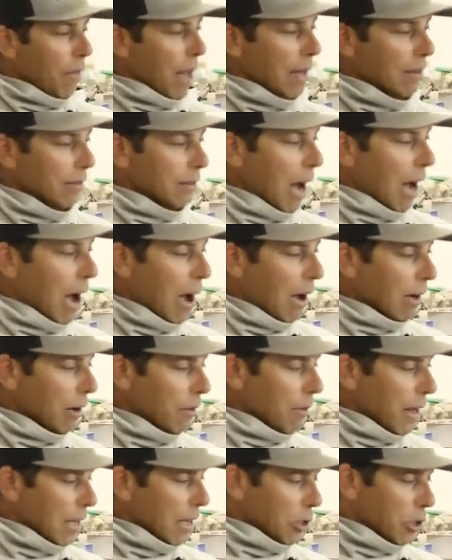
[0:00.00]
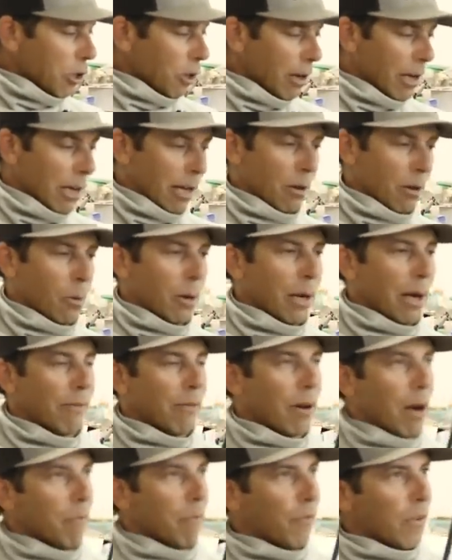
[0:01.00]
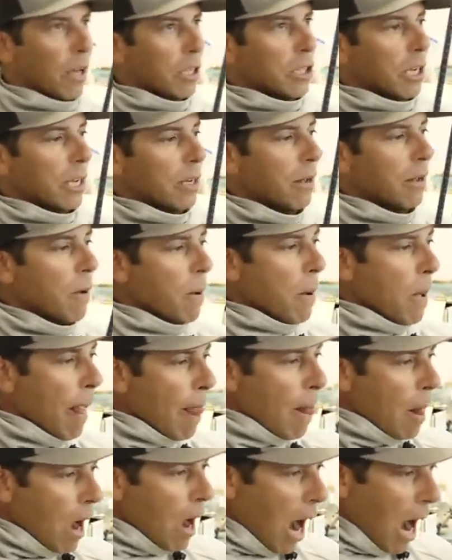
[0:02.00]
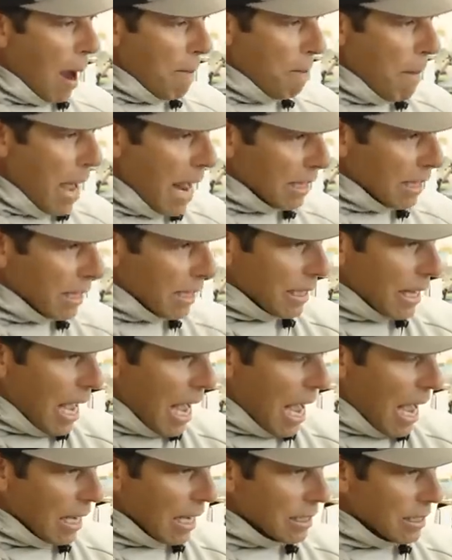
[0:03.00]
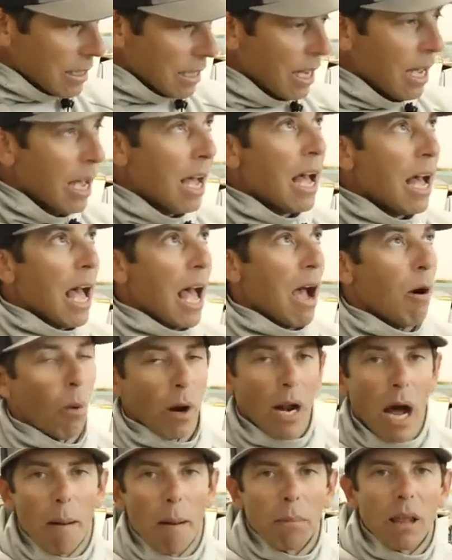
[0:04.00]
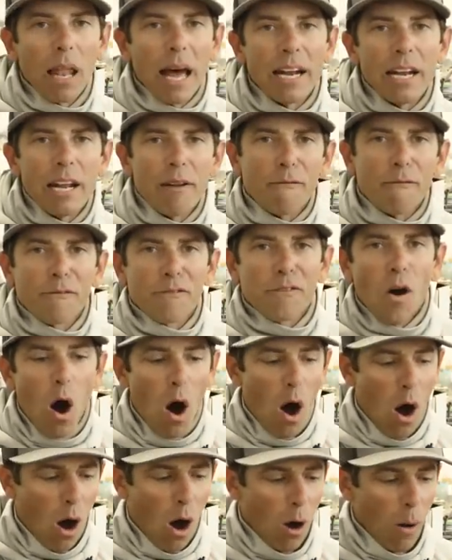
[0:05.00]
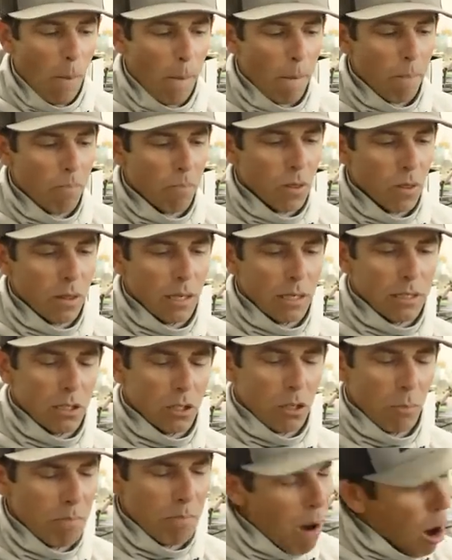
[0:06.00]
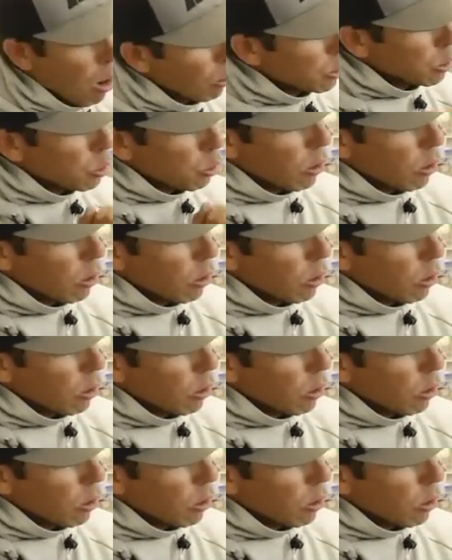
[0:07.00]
that dock or that tree or whatever I'm fishing. I make the cast, and when I'm letting it fall, this is the most